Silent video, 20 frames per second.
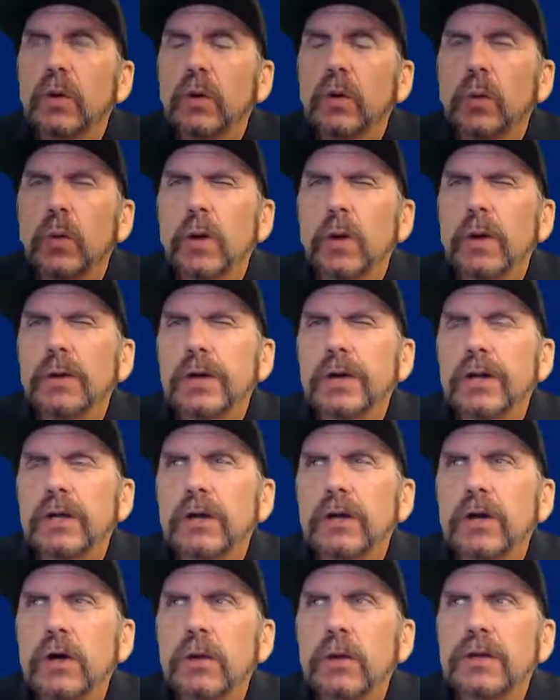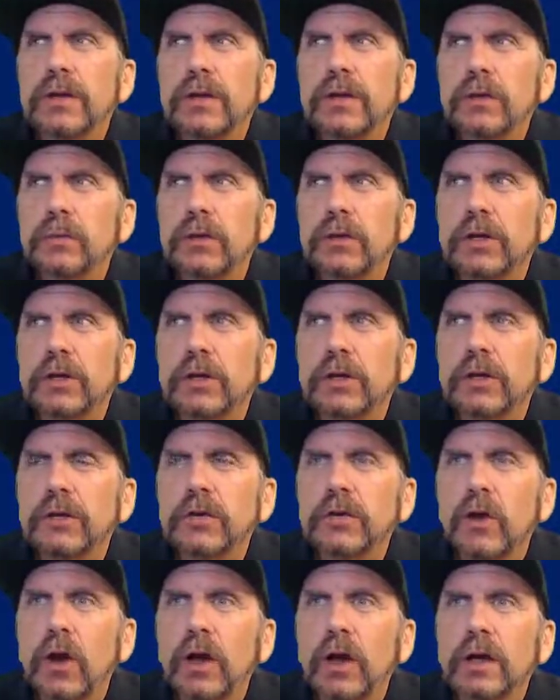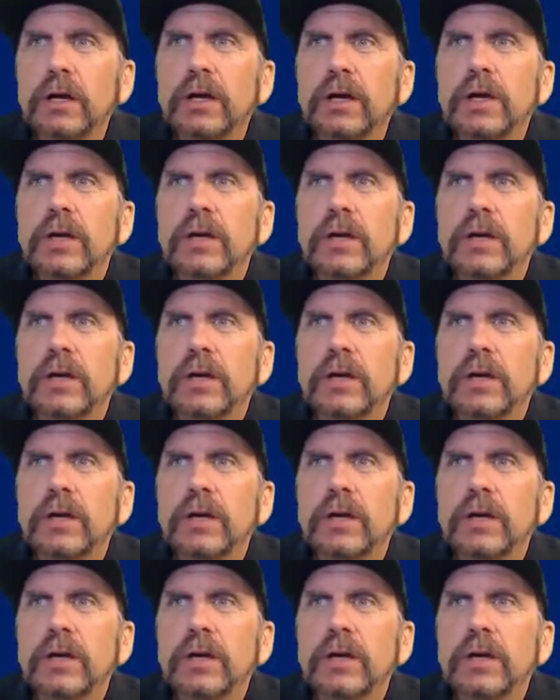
Where are we going to go in this particular talk?